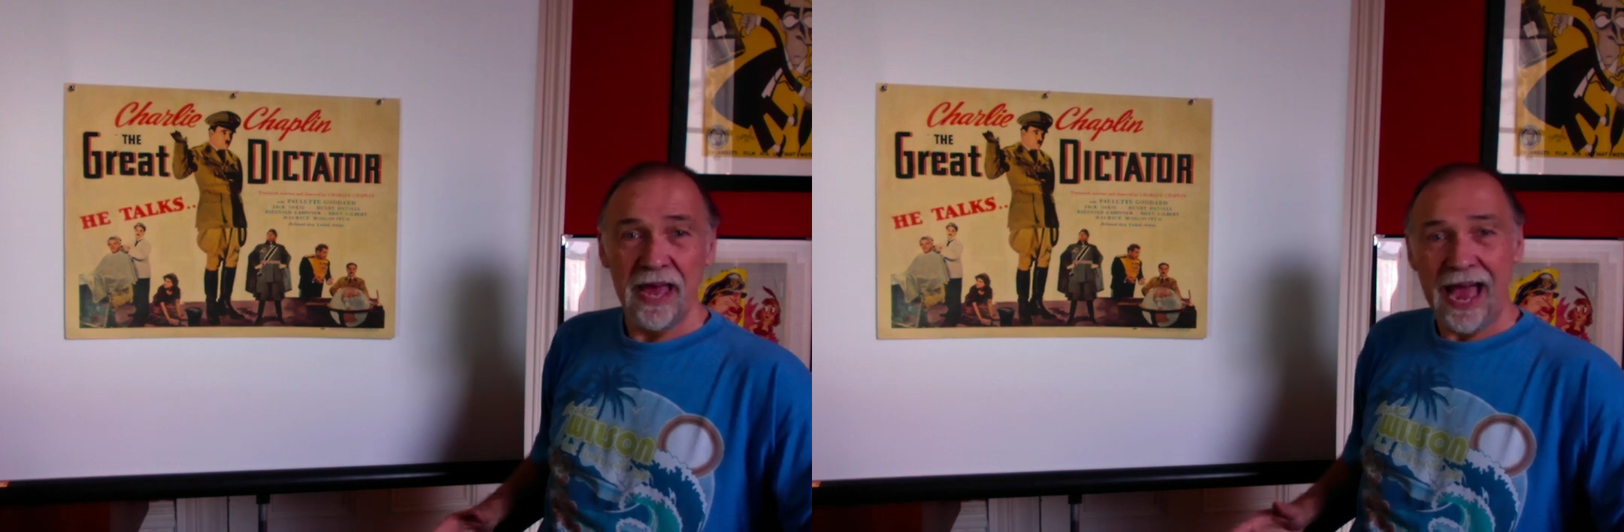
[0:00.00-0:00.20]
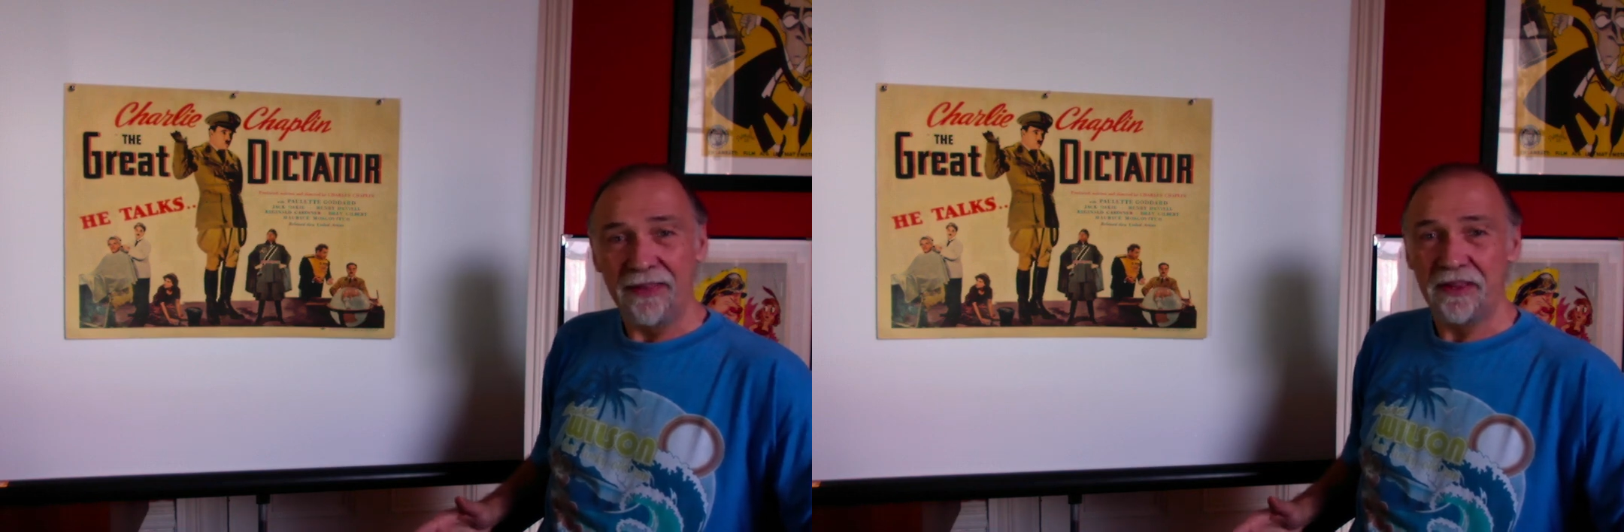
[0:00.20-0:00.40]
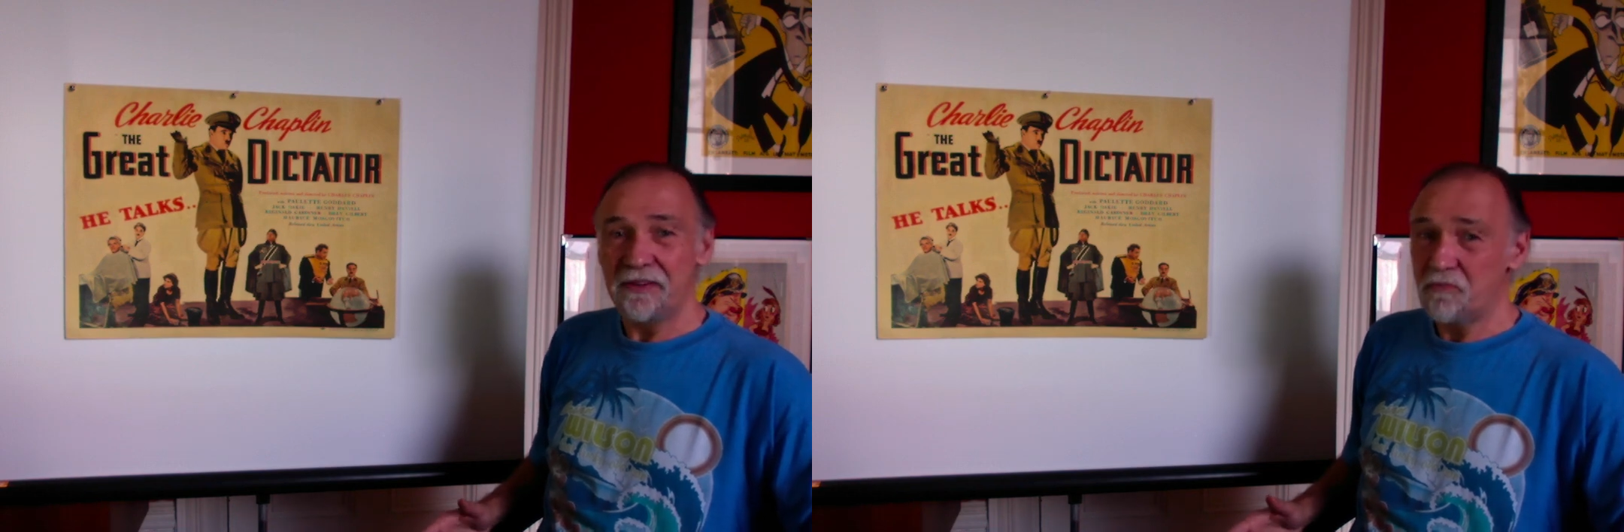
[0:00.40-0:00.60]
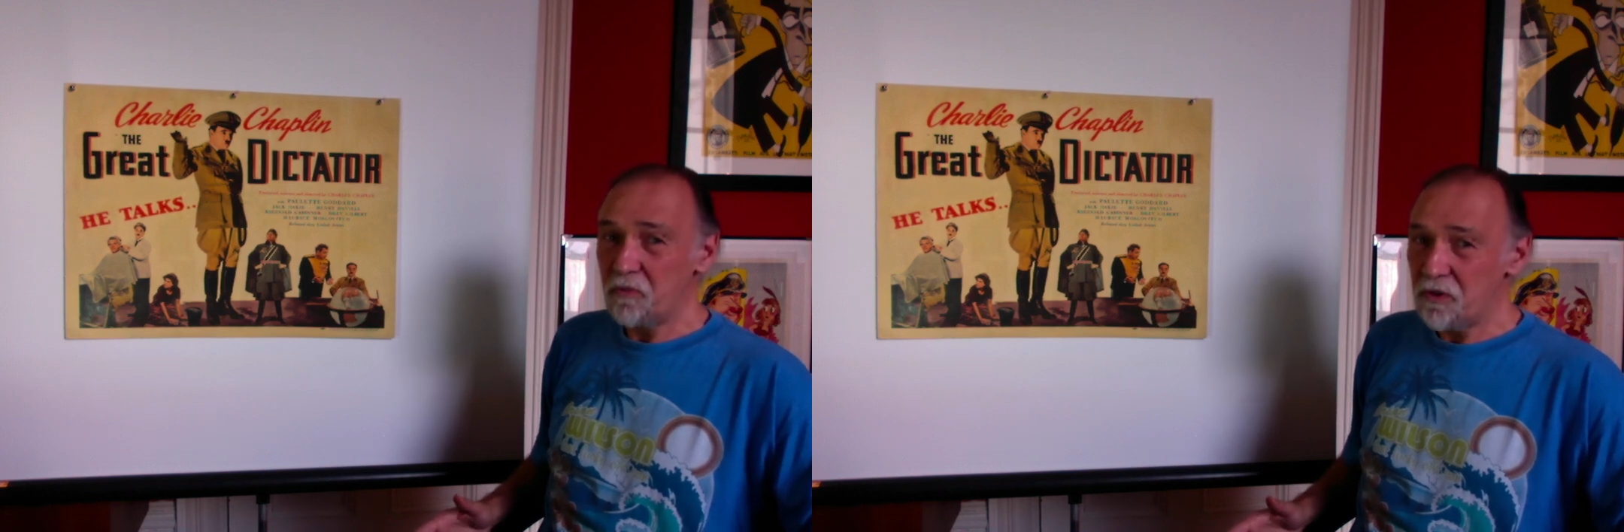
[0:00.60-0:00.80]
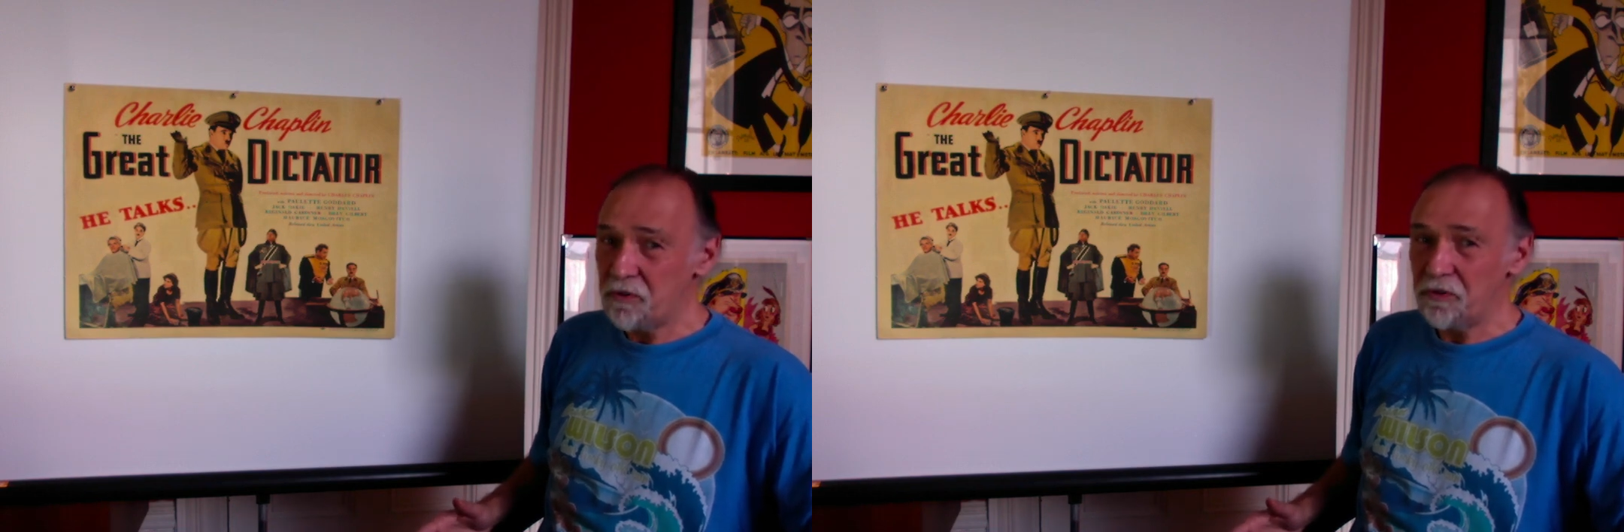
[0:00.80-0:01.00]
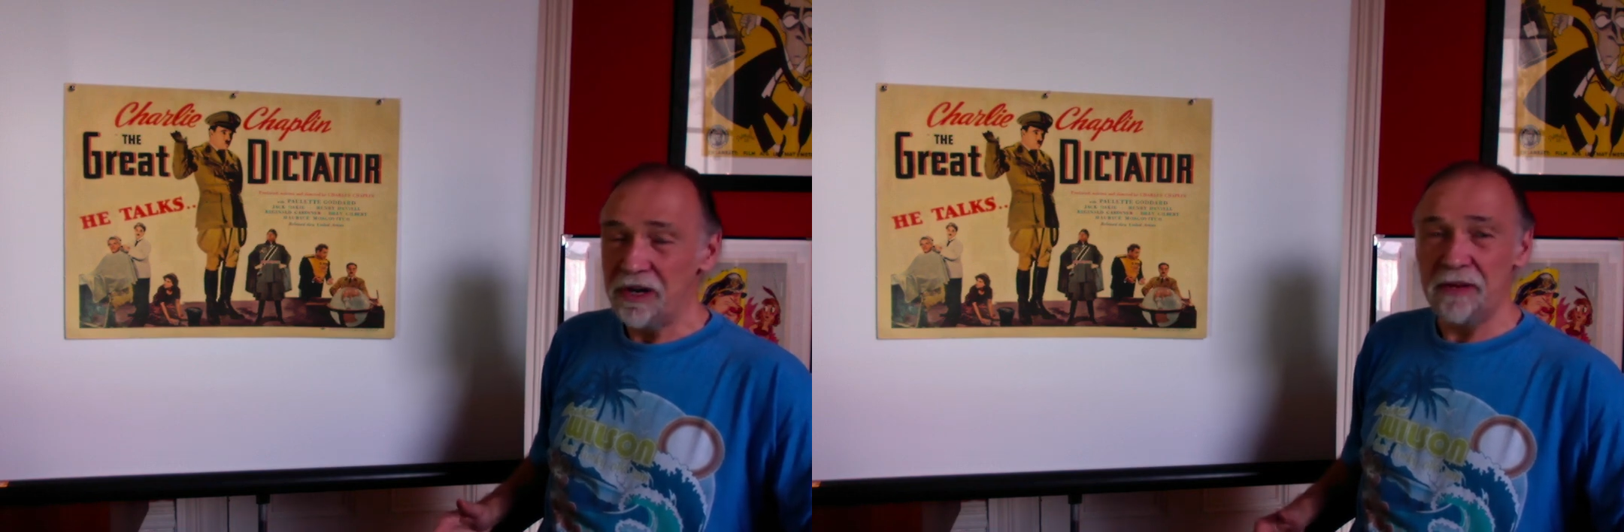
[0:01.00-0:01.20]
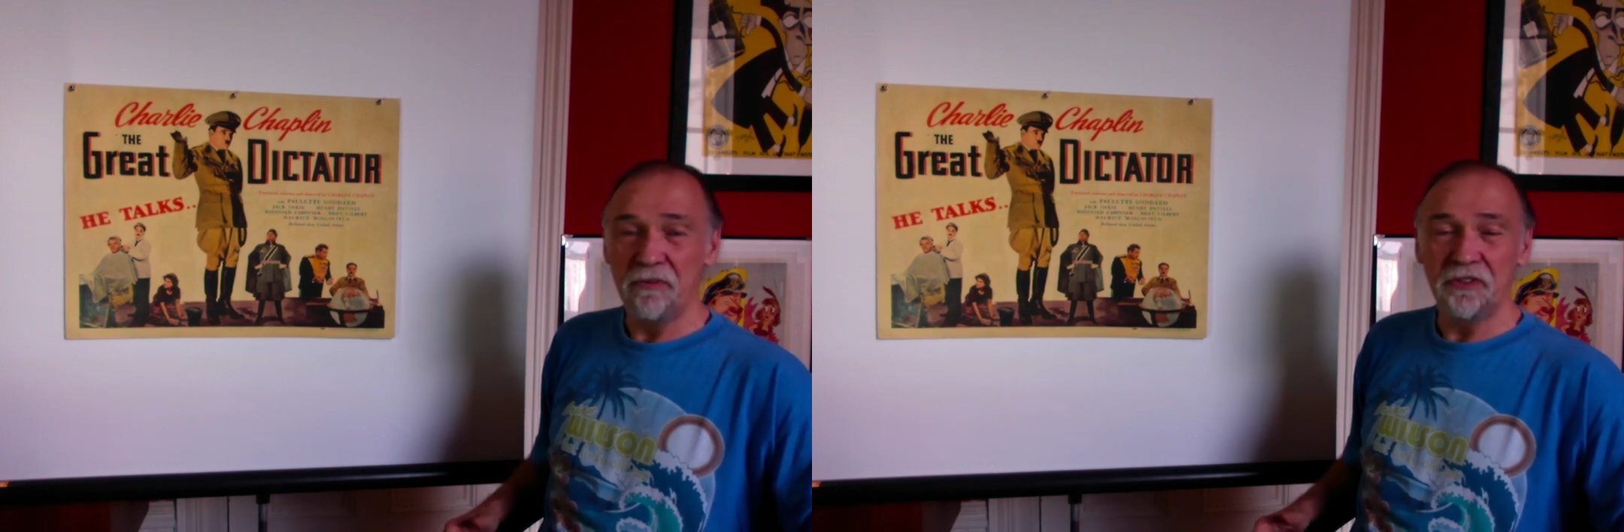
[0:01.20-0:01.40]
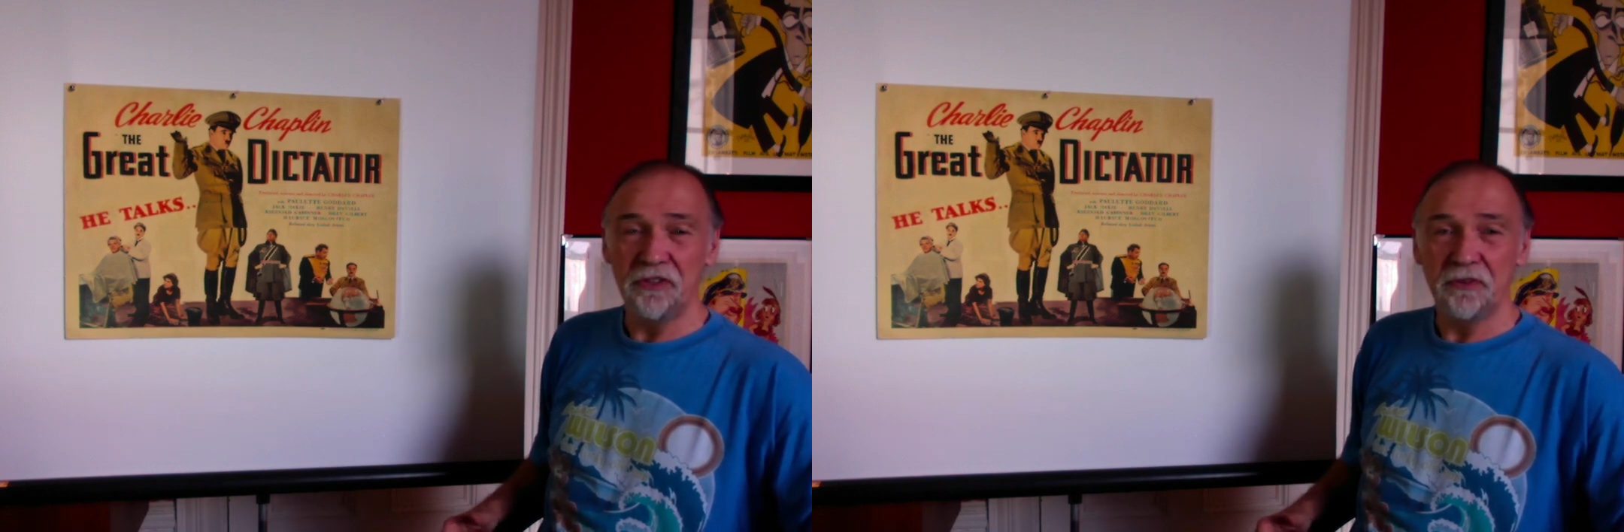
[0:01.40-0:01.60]
and they weren't really
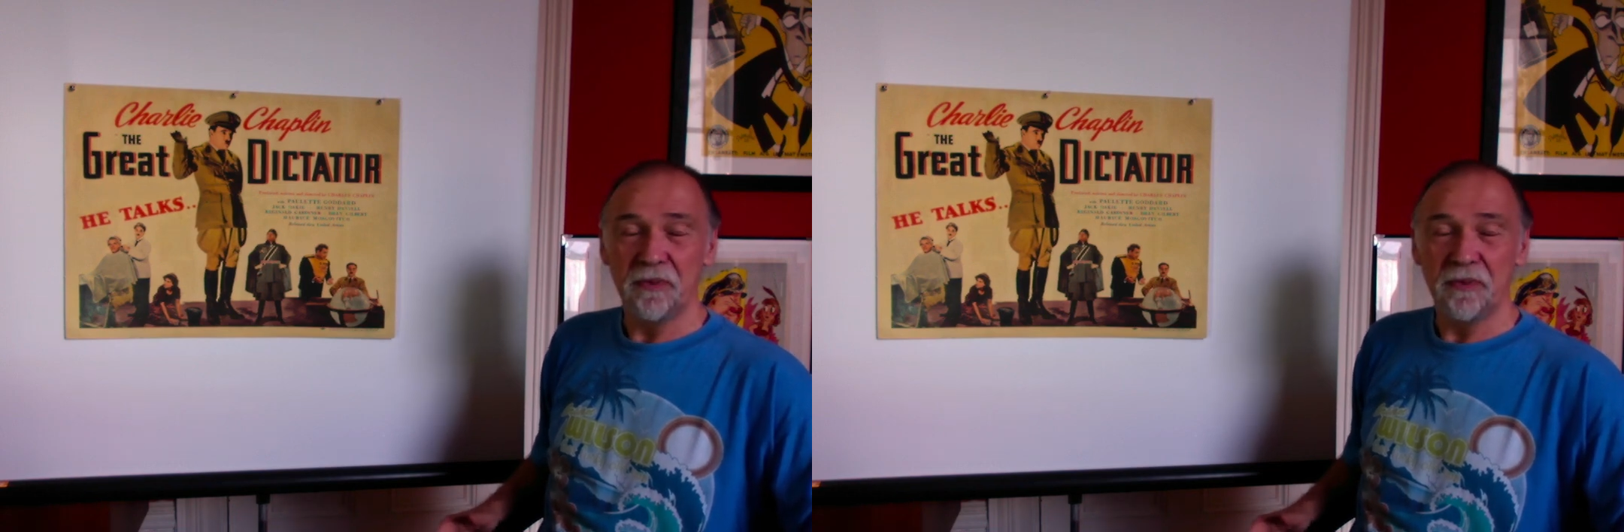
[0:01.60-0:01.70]
produced